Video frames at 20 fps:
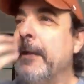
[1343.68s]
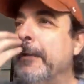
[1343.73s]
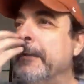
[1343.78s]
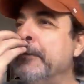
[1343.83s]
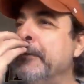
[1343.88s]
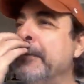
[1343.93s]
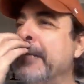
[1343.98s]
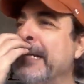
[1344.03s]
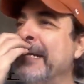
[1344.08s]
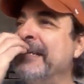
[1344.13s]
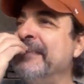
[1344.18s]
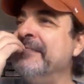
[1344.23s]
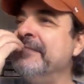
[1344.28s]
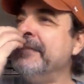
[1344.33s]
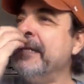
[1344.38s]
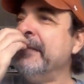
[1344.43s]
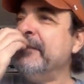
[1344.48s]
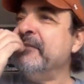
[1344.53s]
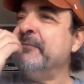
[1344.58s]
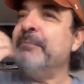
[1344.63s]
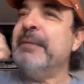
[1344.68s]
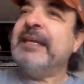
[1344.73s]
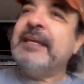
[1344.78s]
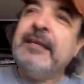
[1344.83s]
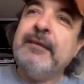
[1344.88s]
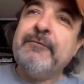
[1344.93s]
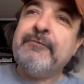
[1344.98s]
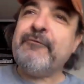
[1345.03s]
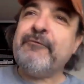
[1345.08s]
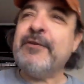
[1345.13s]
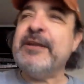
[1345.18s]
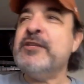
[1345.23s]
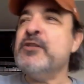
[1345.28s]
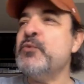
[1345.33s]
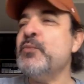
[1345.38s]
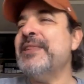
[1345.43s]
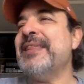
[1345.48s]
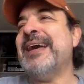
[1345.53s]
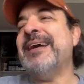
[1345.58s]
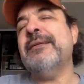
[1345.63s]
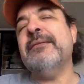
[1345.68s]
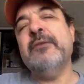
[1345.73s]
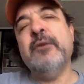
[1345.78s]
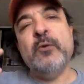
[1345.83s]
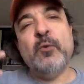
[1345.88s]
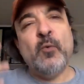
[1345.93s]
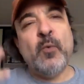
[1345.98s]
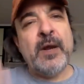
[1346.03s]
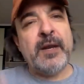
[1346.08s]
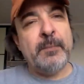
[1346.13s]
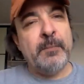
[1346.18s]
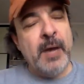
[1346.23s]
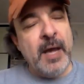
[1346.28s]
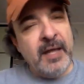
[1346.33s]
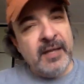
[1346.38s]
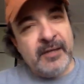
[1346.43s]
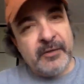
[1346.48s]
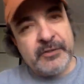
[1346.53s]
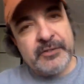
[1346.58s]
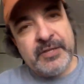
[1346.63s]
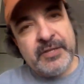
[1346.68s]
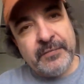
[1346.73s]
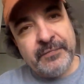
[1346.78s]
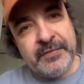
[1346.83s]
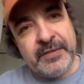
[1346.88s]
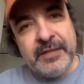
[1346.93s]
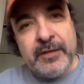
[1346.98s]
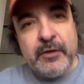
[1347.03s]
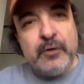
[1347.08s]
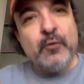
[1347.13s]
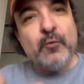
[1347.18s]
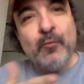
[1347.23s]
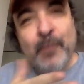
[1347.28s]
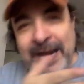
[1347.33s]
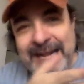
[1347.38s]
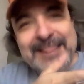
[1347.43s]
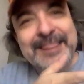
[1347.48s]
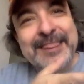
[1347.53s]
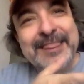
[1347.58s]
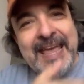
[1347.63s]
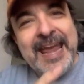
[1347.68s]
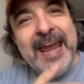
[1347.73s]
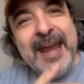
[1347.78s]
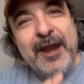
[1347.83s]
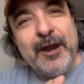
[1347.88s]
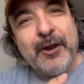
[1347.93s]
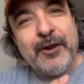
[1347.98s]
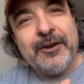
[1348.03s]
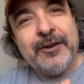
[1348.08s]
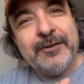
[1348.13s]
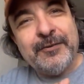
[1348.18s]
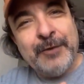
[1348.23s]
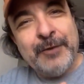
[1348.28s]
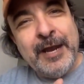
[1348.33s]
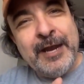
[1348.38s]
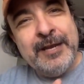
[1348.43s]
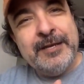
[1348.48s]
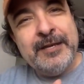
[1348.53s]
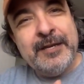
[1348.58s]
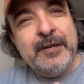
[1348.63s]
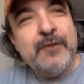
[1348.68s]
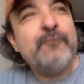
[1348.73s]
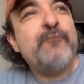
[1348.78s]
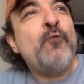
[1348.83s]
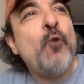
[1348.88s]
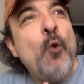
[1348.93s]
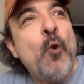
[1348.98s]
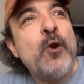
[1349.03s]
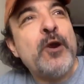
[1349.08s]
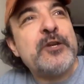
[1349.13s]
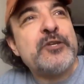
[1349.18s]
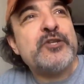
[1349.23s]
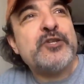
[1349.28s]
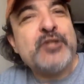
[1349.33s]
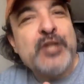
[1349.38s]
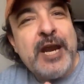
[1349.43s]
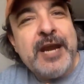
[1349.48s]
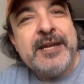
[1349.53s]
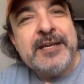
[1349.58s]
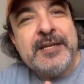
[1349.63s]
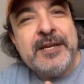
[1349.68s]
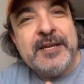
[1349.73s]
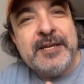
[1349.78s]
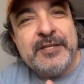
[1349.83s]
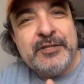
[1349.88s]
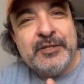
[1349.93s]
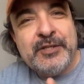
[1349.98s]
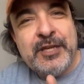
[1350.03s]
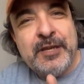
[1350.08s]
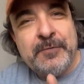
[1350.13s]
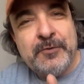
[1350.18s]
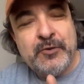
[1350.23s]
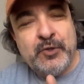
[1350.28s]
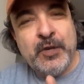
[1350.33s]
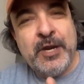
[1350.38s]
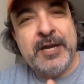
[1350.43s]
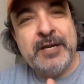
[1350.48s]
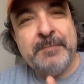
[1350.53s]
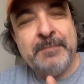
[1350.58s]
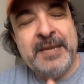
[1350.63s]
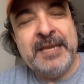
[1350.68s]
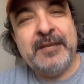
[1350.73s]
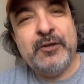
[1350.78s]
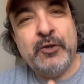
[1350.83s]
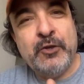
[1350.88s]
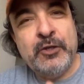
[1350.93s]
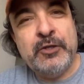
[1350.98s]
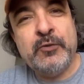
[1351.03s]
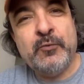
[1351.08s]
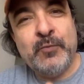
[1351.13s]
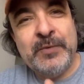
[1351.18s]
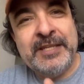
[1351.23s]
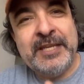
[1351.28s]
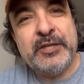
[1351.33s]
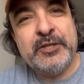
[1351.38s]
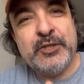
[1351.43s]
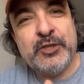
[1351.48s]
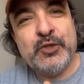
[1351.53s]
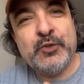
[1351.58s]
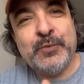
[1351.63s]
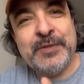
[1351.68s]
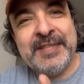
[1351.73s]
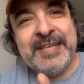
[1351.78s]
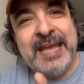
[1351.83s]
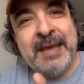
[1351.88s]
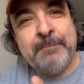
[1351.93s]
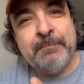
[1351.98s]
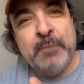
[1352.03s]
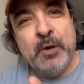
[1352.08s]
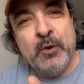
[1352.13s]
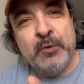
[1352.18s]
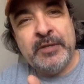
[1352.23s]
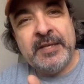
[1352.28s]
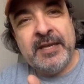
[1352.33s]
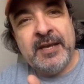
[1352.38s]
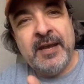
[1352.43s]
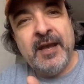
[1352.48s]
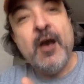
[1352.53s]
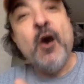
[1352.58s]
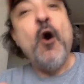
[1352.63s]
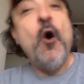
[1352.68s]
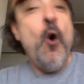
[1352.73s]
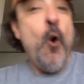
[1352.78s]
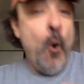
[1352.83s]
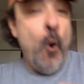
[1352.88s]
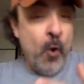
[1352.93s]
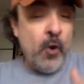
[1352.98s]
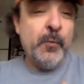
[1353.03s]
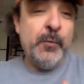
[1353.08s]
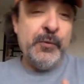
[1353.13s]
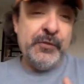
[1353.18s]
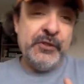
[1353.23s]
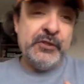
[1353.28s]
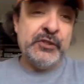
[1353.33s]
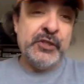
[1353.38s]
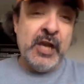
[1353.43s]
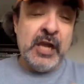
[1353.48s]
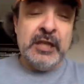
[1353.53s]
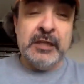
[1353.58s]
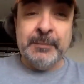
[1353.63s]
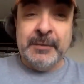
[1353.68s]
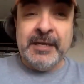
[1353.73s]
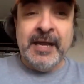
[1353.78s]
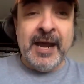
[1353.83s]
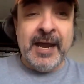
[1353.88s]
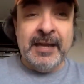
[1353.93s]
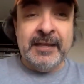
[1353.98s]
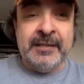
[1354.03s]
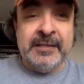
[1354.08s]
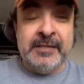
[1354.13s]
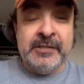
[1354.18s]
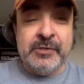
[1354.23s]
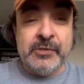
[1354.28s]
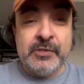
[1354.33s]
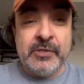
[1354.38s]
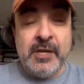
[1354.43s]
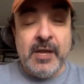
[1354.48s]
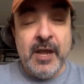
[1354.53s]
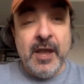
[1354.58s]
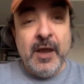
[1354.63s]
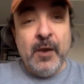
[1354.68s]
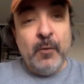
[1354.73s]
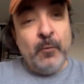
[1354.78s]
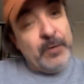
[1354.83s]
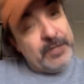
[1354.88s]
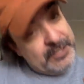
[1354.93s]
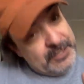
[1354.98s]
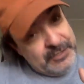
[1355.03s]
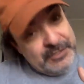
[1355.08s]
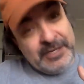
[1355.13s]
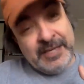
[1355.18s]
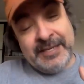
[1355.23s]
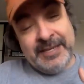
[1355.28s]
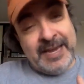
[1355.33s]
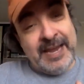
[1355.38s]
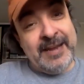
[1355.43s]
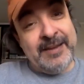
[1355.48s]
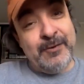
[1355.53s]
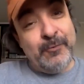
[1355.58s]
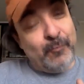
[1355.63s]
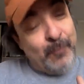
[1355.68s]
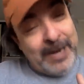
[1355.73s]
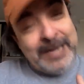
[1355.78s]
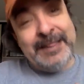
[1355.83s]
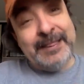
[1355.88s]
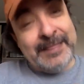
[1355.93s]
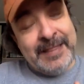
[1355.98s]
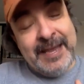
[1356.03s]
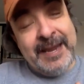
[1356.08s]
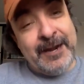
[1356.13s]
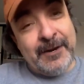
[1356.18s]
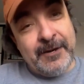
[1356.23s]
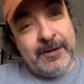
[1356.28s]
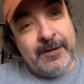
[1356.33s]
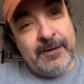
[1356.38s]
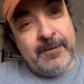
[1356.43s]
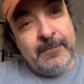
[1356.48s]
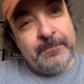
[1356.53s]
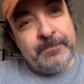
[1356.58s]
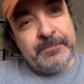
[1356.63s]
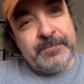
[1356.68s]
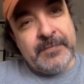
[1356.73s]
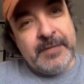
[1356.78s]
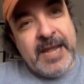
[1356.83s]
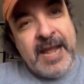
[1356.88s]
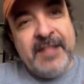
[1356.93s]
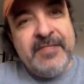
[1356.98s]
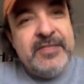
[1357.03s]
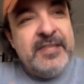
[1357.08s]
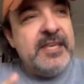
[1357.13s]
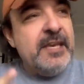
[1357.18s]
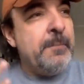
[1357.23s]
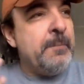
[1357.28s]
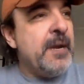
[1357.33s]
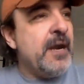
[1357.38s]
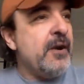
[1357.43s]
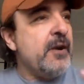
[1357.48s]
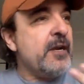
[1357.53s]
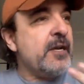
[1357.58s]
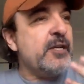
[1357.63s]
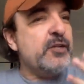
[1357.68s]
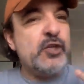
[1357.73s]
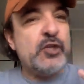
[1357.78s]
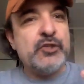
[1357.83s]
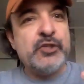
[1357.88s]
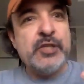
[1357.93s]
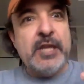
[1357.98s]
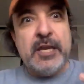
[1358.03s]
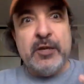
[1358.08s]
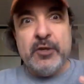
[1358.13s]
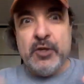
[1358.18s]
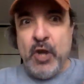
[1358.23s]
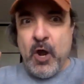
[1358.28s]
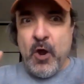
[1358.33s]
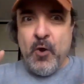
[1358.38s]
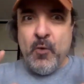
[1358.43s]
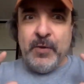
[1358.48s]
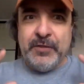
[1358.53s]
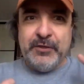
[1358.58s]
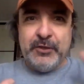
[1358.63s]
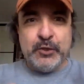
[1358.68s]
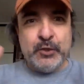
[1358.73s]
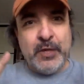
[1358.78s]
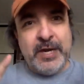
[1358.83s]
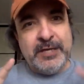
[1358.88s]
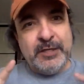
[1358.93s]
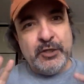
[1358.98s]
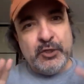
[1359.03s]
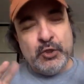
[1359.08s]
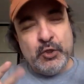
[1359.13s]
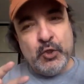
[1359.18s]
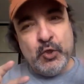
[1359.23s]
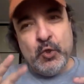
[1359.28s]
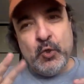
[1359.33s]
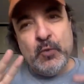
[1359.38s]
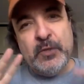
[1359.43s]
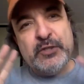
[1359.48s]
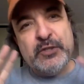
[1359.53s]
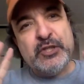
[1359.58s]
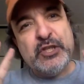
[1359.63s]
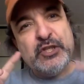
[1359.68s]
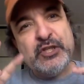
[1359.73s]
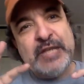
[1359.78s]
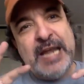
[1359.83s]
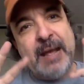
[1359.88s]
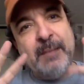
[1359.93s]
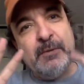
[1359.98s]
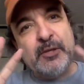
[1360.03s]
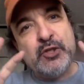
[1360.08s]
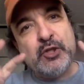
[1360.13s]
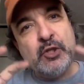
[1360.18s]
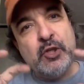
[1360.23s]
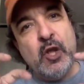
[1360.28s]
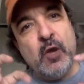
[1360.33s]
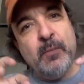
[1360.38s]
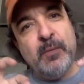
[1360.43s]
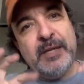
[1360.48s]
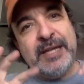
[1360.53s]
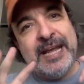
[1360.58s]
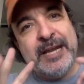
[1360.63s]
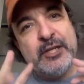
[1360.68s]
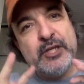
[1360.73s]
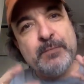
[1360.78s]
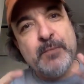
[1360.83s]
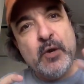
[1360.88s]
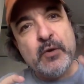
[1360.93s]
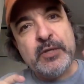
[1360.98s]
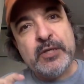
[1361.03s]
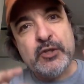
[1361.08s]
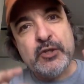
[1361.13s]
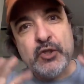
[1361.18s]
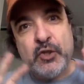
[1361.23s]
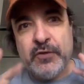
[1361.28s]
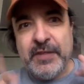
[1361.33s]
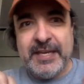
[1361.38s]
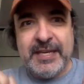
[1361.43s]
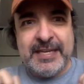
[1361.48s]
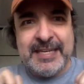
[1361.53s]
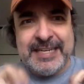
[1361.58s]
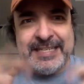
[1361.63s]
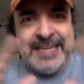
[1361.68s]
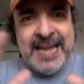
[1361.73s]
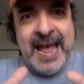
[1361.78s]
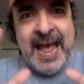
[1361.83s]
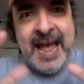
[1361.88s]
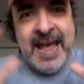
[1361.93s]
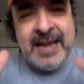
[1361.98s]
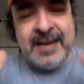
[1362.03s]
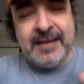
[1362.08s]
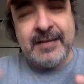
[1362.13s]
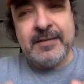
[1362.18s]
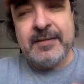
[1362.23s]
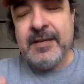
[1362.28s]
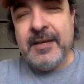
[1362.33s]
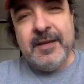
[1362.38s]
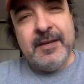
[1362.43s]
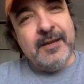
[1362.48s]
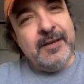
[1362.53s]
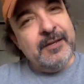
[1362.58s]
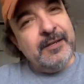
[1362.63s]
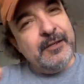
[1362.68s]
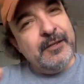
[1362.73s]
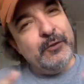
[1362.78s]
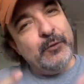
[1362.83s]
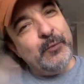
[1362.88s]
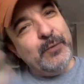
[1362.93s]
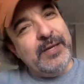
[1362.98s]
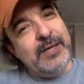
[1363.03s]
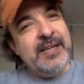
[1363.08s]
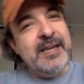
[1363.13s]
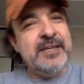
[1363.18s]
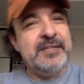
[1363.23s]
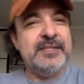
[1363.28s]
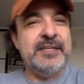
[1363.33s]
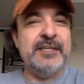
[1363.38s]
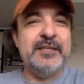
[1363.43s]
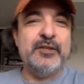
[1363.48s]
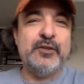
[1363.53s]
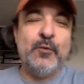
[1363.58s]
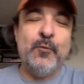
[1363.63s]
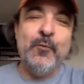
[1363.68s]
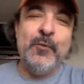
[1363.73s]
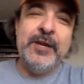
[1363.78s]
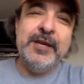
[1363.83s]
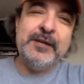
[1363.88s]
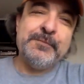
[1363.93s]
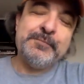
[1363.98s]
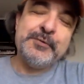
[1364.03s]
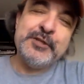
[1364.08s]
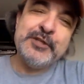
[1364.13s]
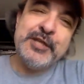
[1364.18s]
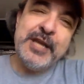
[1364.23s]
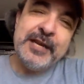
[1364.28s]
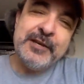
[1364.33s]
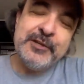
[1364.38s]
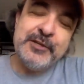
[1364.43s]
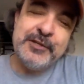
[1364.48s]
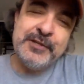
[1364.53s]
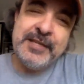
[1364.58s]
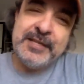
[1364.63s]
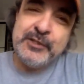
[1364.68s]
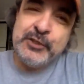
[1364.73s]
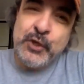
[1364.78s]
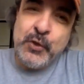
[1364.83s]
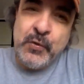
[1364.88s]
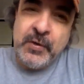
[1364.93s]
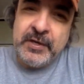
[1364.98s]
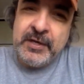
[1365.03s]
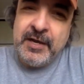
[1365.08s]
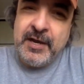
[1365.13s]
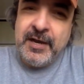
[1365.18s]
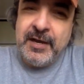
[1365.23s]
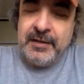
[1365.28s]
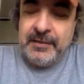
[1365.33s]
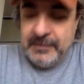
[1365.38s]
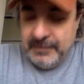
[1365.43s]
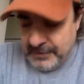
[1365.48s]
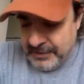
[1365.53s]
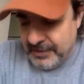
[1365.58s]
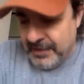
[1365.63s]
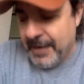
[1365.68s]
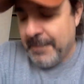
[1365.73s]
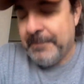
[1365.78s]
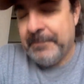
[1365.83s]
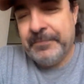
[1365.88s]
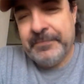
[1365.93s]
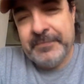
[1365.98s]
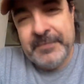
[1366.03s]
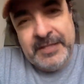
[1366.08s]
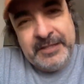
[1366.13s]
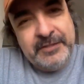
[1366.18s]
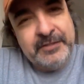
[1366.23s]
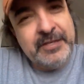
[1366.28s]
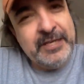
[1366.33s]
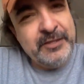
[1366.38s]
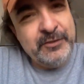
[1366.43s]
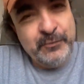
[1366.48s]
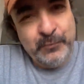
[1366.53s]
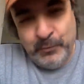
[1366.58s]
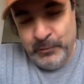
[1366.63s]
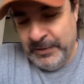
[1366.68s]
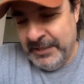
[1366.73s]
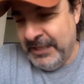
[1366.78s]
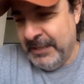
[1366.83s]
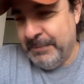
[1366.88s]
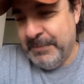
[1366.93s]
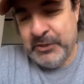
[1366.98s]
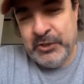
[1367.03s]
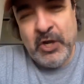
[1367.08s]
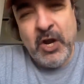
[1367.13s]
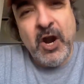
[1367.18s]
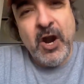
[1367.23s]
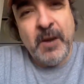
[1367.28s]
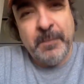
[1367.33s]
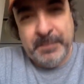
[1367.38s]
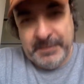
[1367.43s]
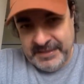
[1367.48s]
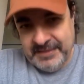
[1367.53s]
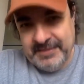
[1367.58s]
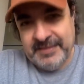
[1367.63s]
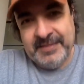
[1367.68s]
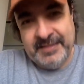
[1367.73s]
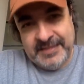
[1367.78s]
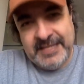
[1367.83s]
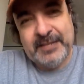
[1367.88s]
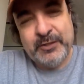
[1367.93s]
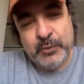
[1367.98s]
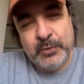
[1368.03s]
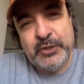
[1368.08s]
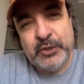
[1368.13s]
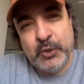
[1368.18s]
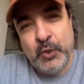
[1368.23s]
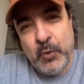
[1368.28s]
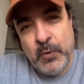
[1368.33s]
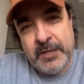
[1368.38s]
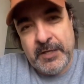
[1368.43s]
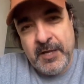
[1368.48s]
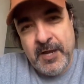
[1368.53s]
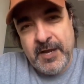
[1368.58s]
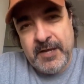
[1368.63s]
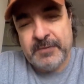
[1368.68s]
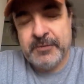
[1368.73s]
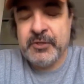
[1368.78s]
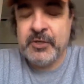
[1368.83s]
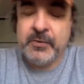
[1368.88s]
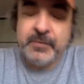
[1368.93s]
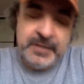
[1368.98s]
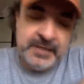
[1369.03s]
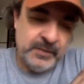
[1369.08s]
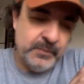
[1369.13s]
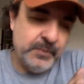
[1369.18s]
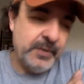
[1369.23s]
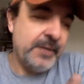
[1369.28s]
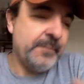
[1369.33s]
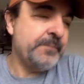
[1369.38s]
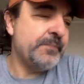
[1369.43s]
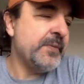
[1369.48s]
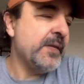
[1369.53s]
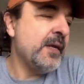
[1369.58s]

the United States making friends with, I don't know, Guatemala or something. They're right there, right? And of course, China is going to try to make good relations with Cambodia or with the Solomon Islands, which is, again, right there. And the Americans are saying, no, what they're trying to do is establish global hegemony so they can attack. And you realize that it's a weird projection that's going on. Look it up. It's really bizarre, but that's what's going on. So anyway,